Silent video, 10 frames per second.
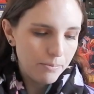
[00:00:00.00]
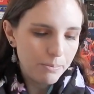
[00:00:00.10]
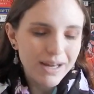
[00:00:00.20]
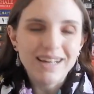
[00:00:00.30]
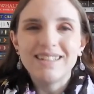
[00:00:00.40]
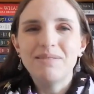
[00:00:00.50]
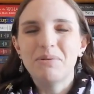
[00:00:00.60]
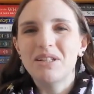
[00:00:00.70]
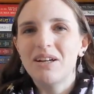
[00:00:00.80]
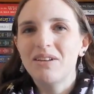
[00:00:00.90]
but I didn't
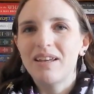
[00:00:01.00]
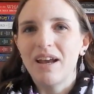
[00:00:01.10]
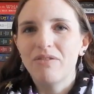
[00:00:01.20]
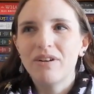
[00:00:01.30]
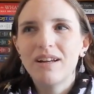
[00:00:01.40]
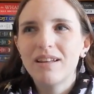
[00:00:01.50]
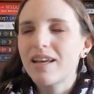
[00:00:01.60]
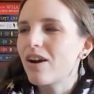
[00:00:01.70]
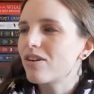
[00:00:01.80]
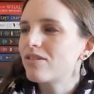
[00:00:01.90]
particularly care for any of the
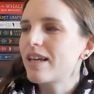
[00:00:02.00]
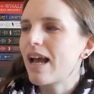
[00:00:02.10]
characters.